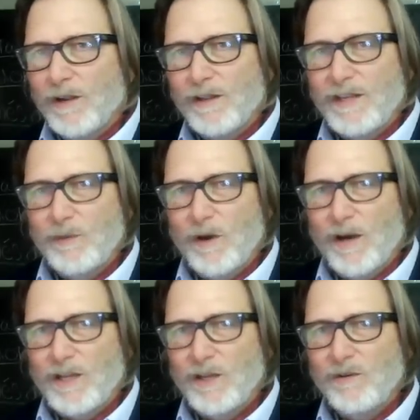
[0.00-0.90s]
he would
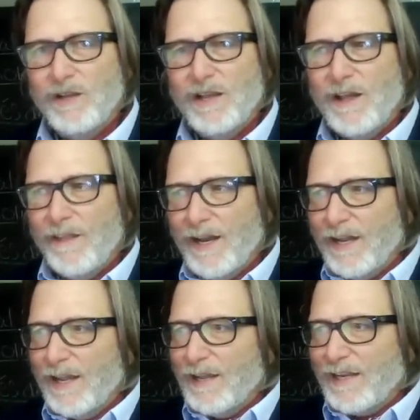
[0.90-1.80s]
argue that
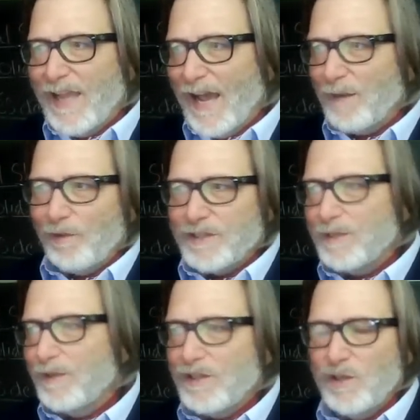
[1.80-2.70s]

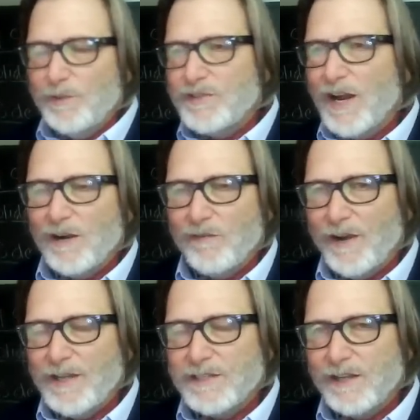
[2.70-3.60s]
cannibalism and human
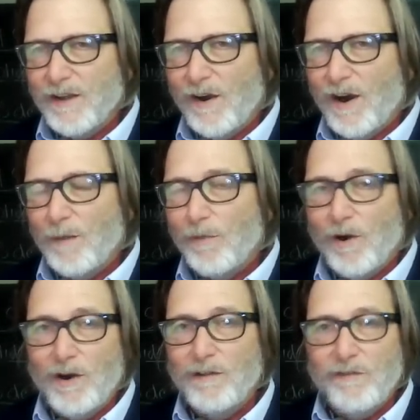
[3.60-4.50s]
sacrifice are
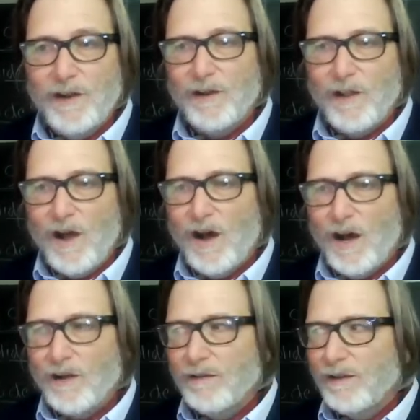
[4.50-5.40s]
part of their law,
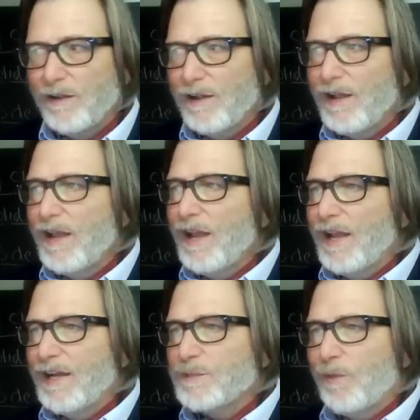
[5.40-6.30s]

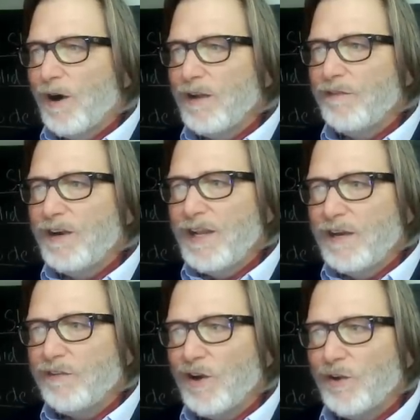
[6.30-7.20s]
and it's part of their
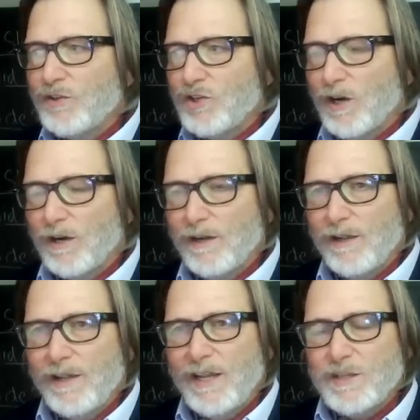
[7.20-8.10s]
native culture.
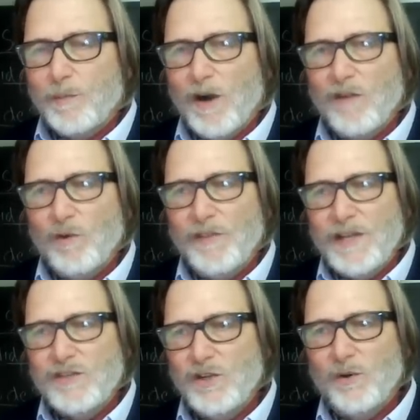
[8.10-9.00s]
It's part of what they
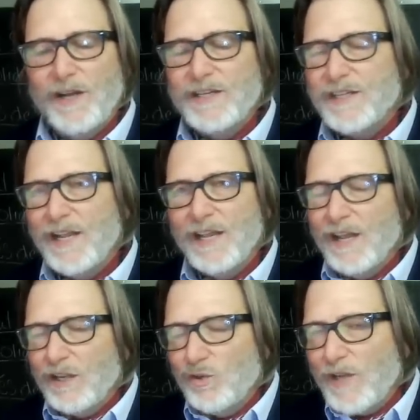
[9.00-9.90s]
do. And he's saying
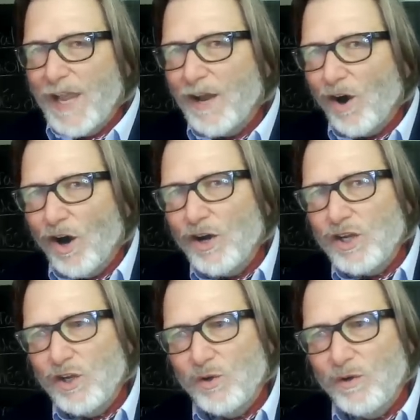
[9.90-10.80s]
you can't
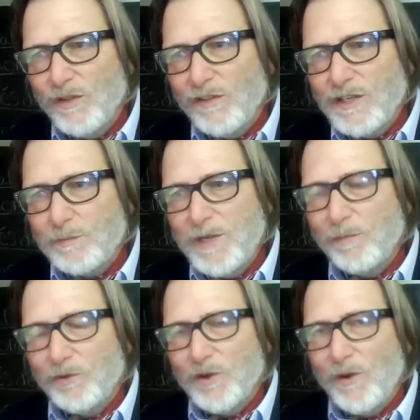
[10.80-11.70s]
argue that these
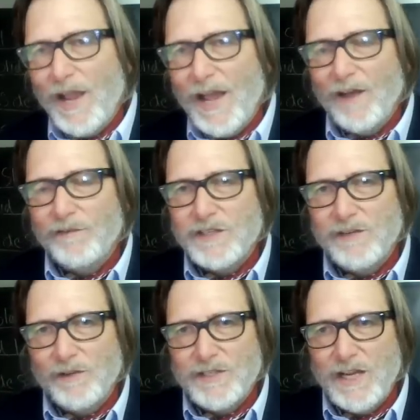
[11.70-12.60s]
people don't have
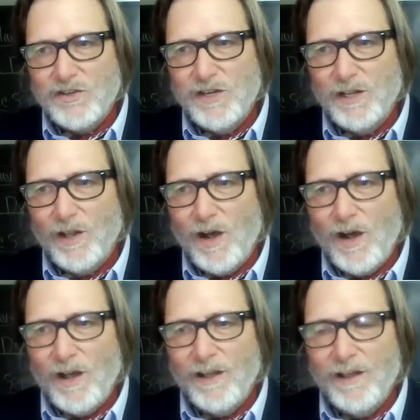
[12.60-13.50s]
civilization and
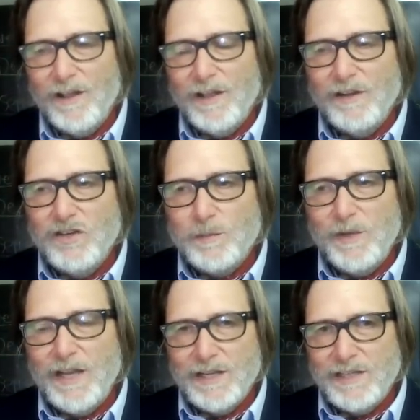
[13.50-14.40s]
law just
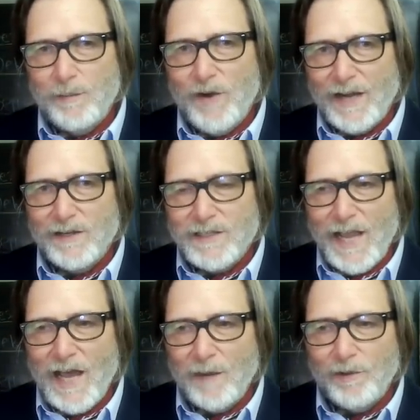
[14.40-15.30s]
because they practice
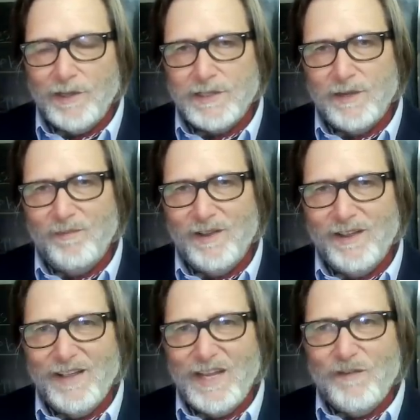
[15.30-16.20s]
cannibalism,
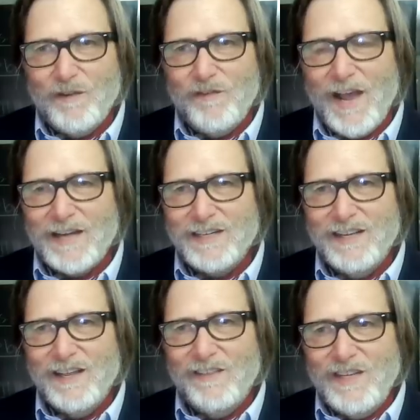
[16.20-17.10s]
if in fact
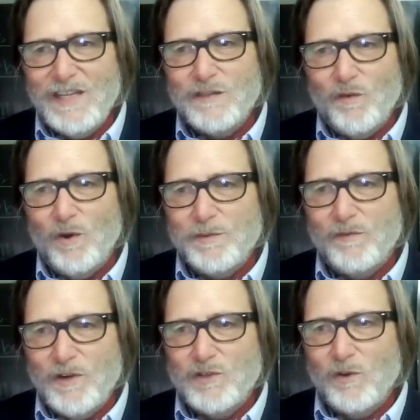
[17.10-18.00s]
these forms of
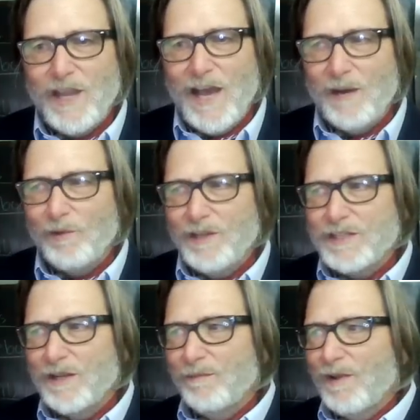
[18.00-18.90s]
ritual
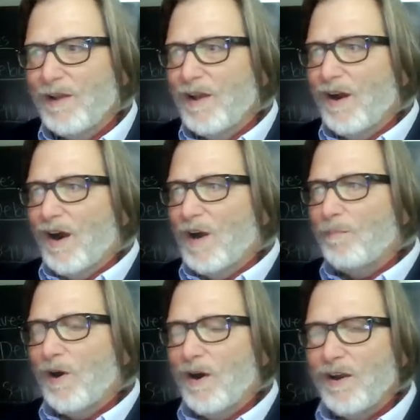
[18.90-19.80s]
cannibalism are
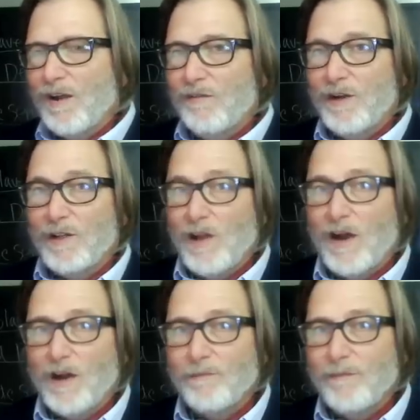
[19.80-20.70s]
part of their
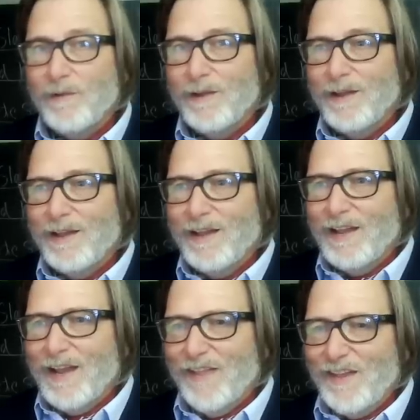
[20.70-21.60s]
law.
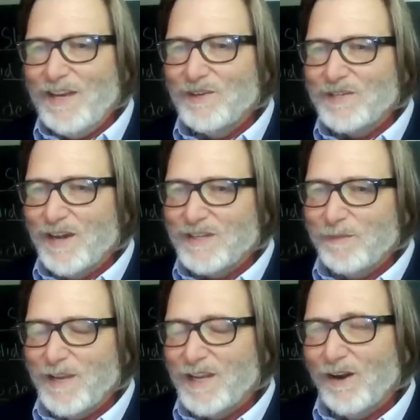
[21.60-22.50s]
And then he goes on to
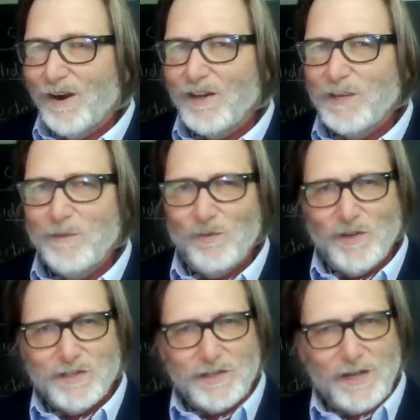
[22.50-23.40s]
make an argument
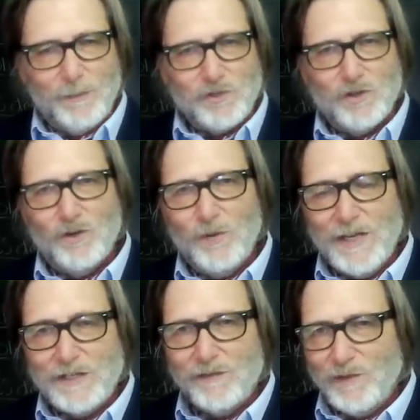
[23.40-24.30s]
which I'm sure
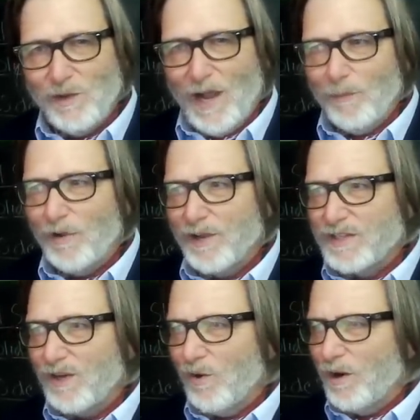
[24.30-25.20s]
raised a few eyebrows
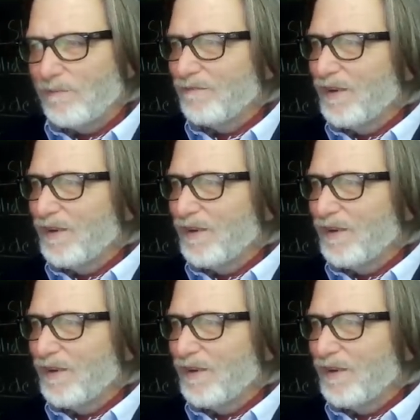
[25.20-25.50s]
at court,